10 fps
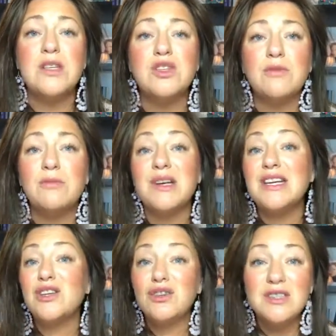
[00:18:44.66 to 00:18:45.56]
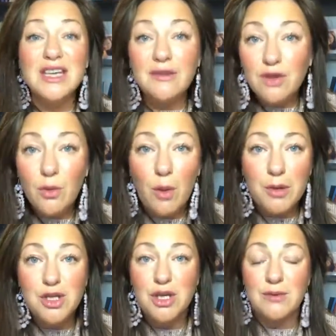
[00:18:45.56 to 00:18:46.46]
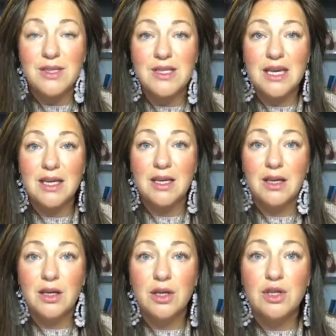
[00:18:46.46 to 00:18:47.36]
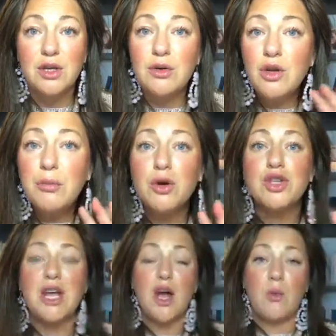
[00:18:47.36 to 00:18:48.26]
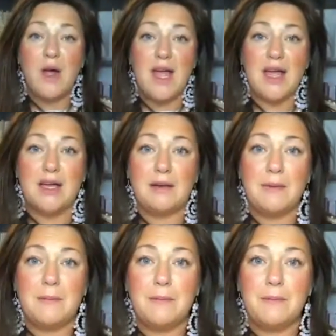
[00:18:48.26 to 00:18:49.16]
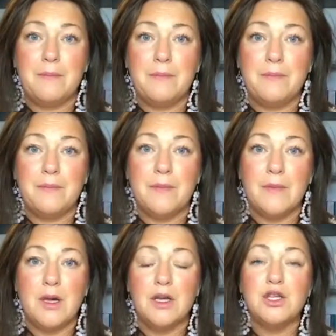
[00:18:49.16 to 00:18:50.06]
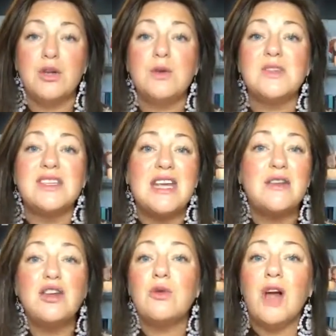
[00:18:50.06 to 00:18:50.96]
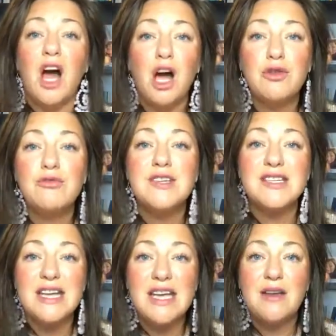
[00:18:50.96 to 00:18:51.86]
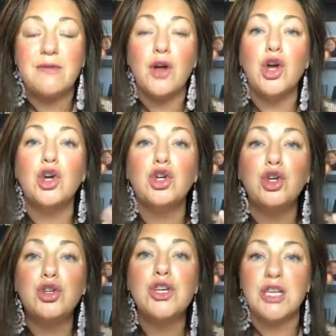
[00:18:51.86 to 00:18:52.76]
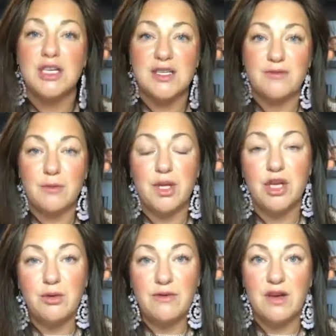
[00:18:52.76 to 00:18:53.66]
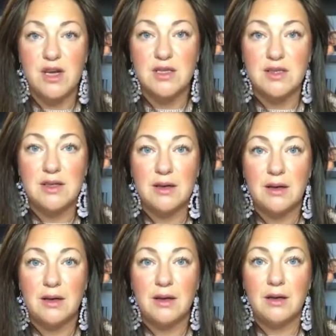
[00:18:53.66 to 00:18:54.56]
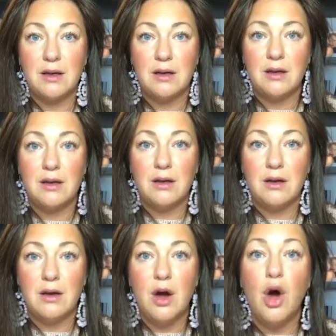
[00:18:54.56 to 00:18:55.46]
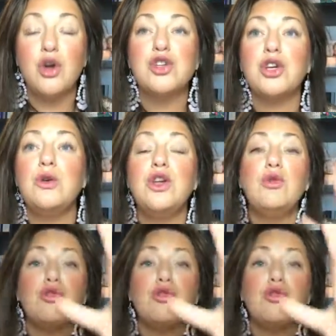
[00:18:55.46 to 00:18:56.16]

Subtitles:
When somebody does give you opportunity, do you push it away? Do you see that you can't receive goodness from the universe? Or do